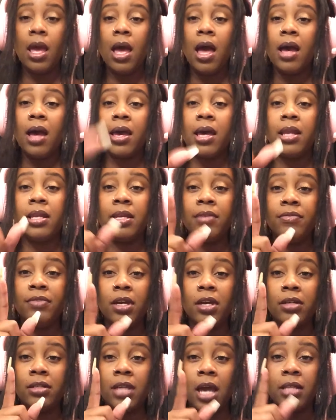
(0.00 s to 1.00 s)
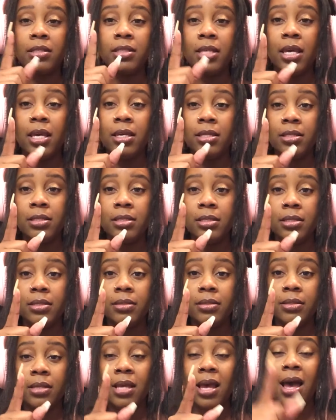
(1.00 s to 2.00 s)
I got to give y'all y'all tens.
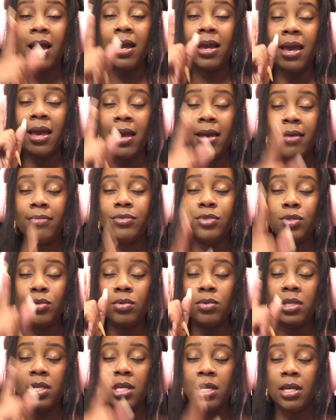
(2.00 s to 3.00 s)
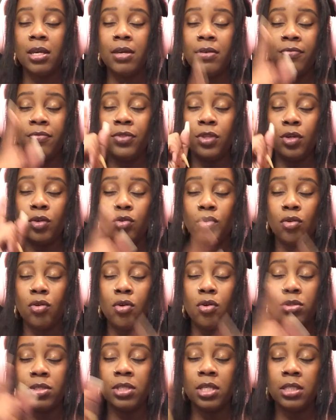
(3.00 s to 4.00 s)
I have to give the
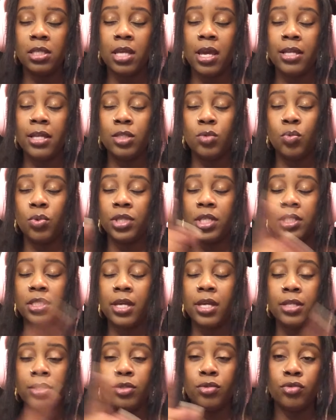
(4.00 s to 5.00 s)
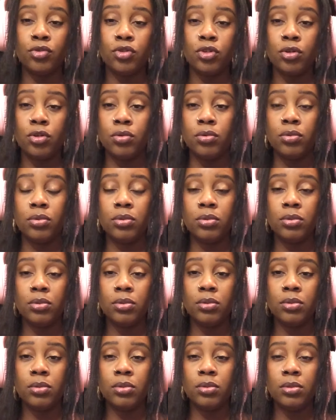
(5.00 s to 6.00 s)
girls the tens where the tens are due.
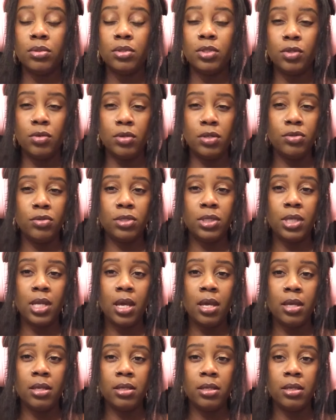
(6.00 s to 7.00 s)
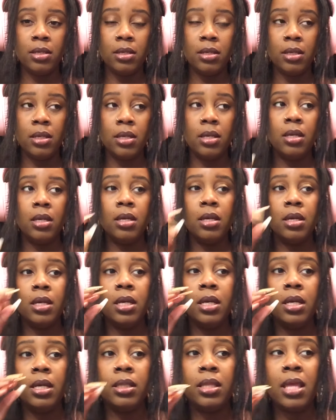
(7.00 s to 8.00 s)
Do you understand?
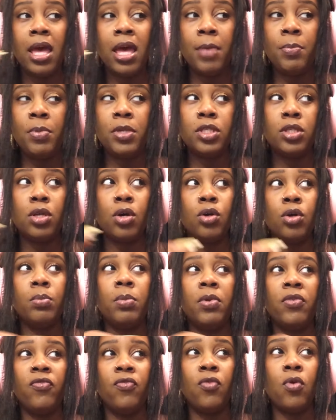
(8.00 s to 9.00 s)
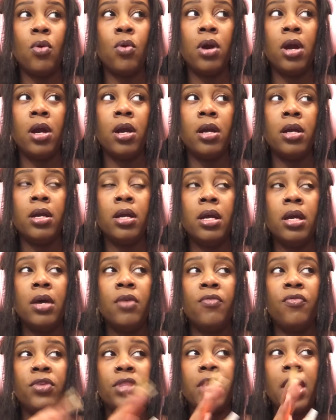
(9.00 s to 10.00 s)
the episode before
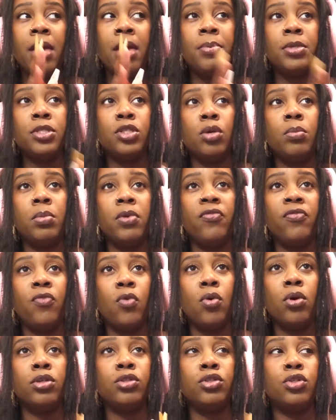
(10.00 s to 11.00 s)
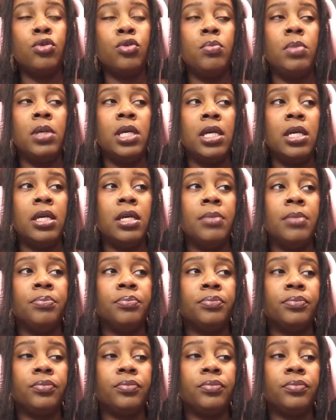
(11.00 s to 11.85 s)
for the episode before to be